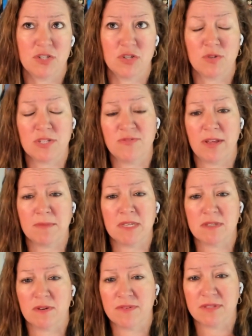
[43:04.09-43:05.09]
Jewish Family
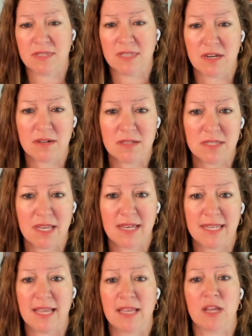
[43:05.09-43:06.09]
Services here in
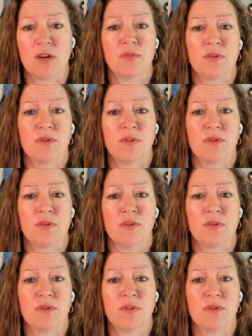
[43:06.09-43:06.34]
San Diego.